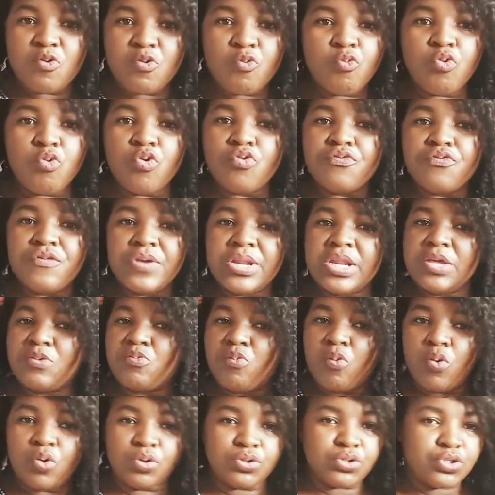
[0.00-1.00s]
who really
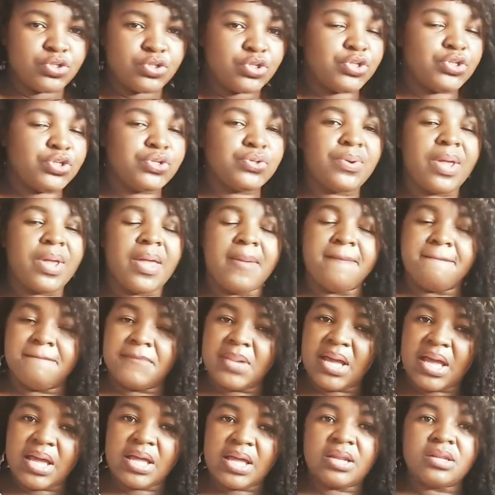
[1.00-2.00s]
wants you, a
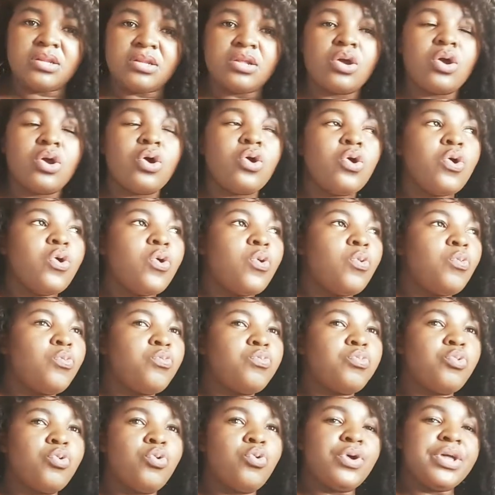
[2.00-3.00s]
man
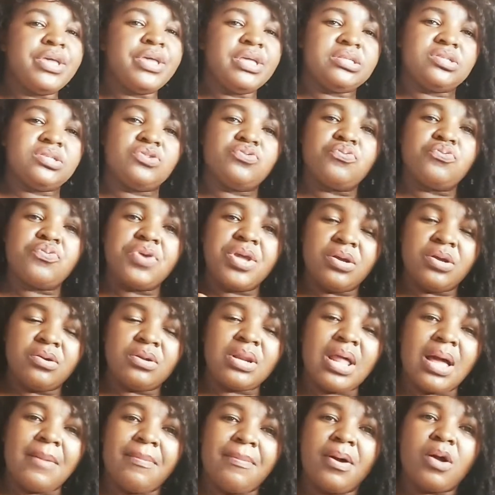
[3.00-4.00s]
who is
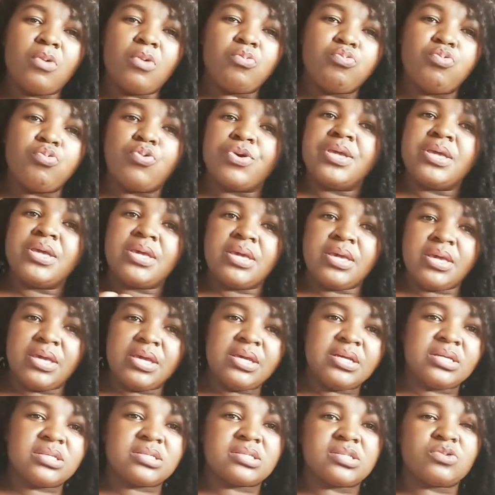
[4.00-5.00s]
real about who he
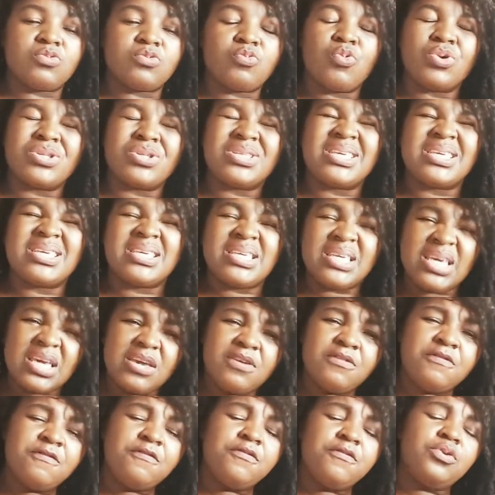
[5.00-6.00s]
is, will
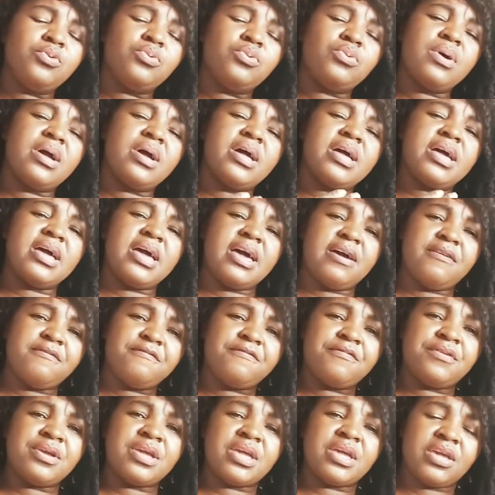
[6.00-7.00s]
give you
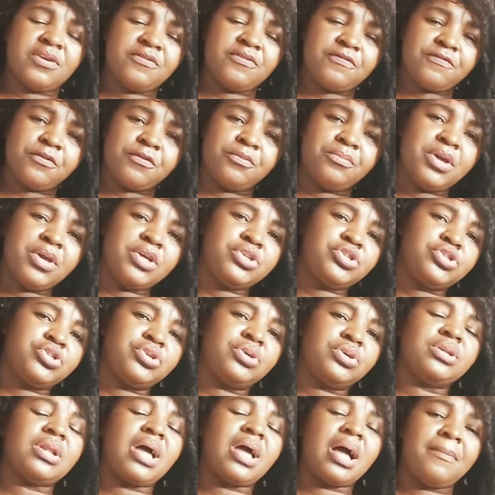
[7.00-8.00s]
every
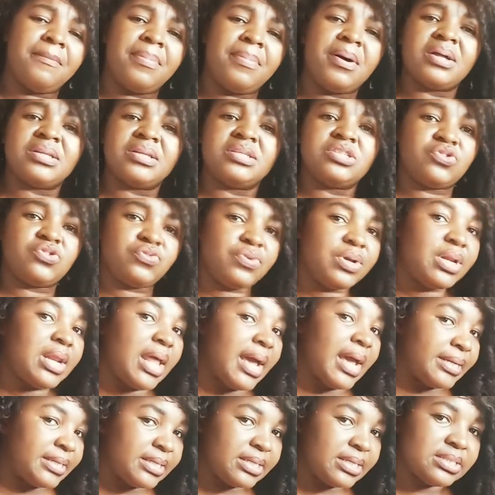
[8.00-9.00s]
information about his real
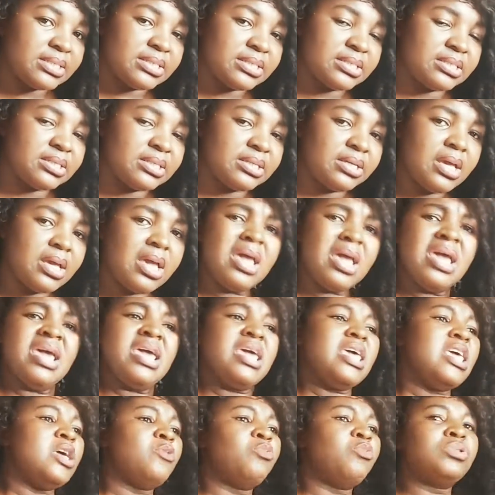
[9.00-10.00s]
identity.
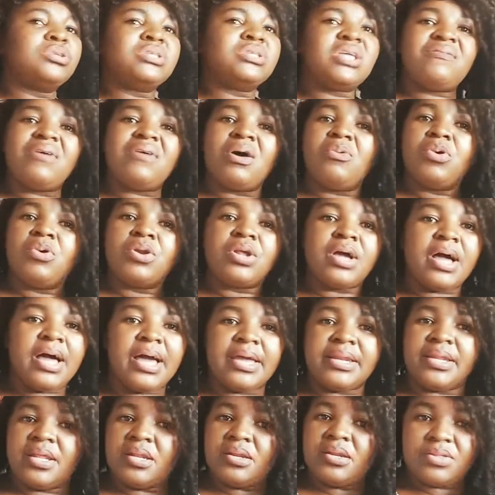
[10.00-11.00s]
He will never want to
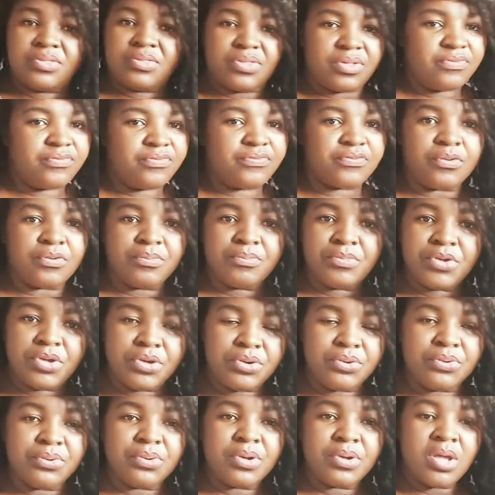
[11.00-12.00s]
hide anything from
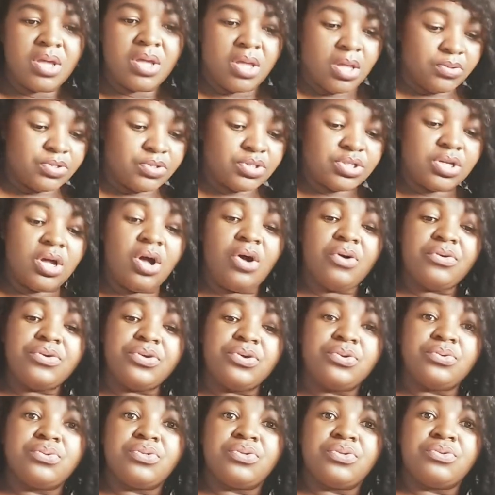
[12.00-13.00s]
you. He'll tell
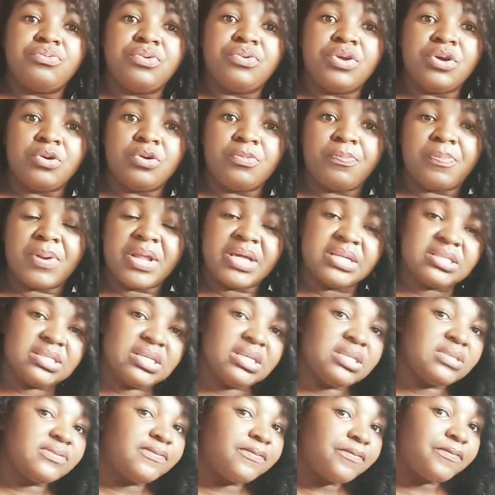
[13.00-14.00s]
you the real place
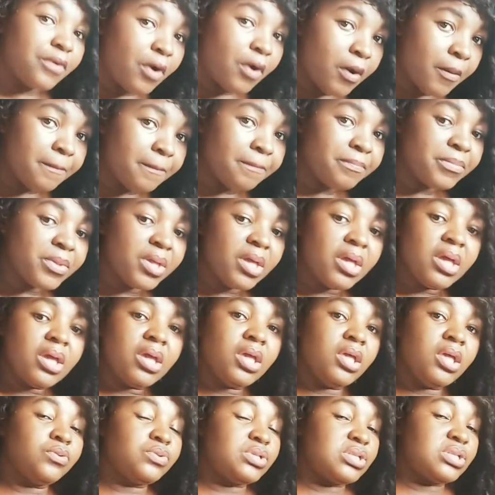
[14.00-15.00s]
he's from,
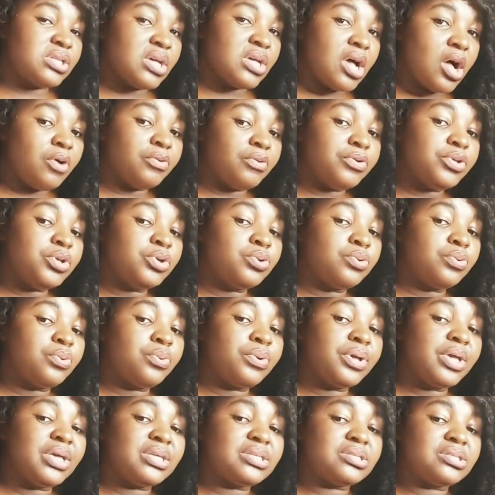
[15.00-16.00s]
he'll tell
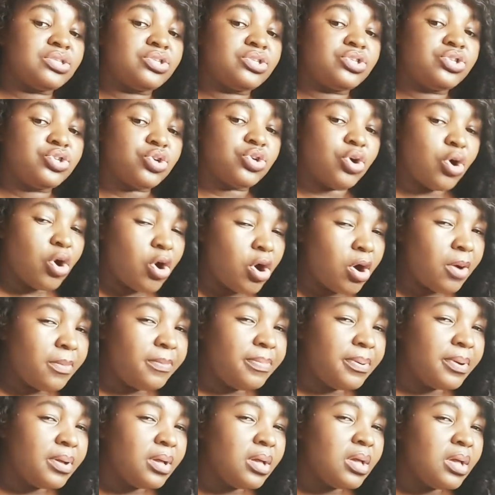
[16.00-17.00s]
you his job,
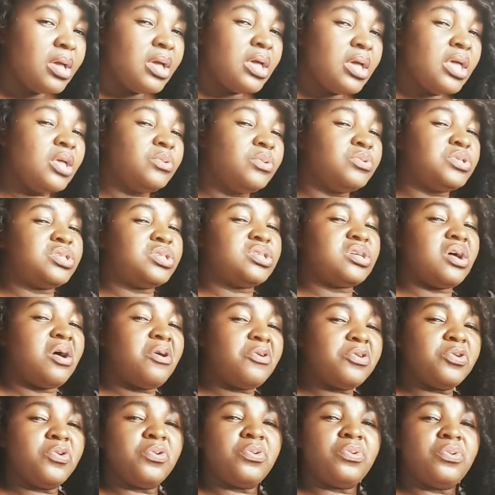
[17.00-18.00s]
he'll
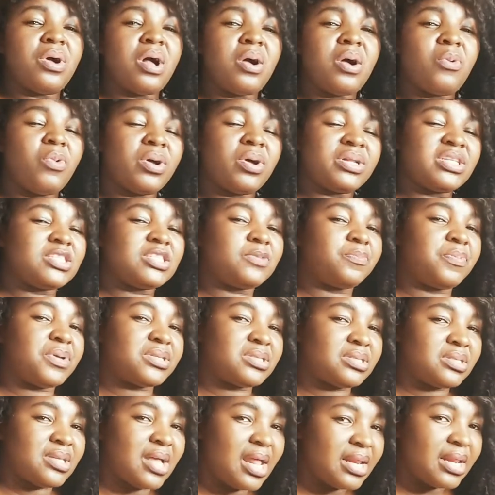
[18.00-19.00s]
tell you what his
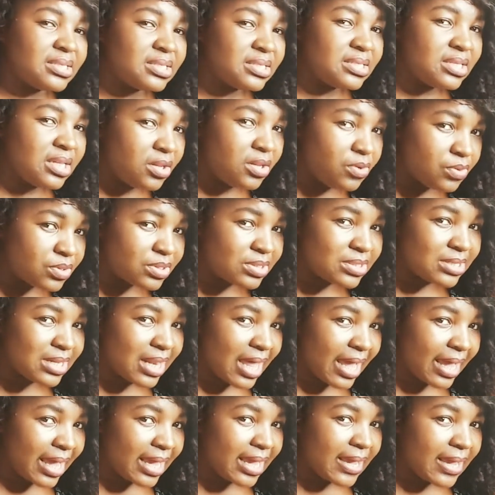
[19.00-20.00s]
personality looks
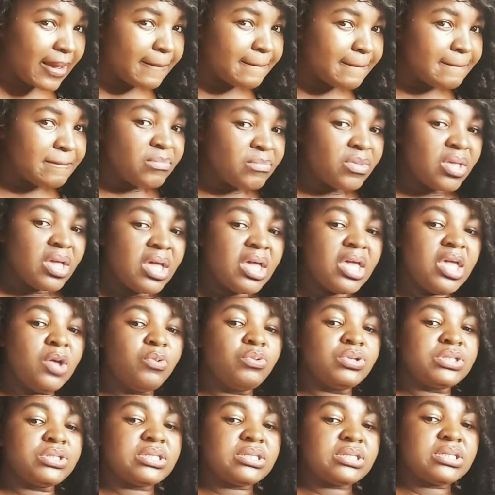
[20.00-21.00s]
like, he
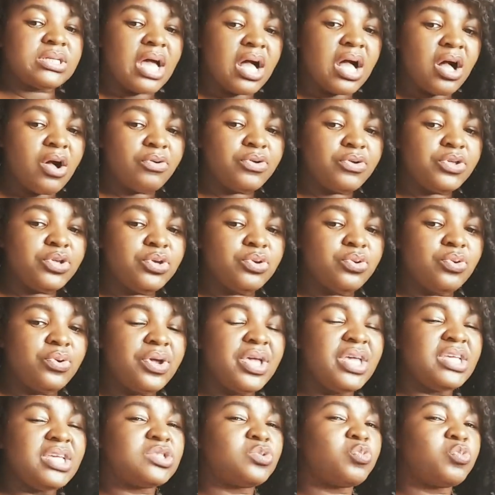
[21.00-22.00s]
will tell you
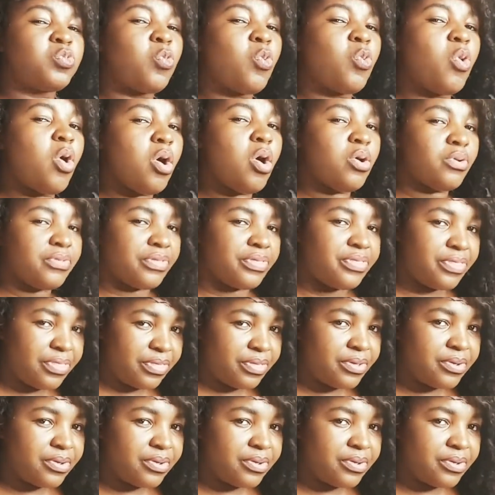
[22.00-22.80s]
his worth,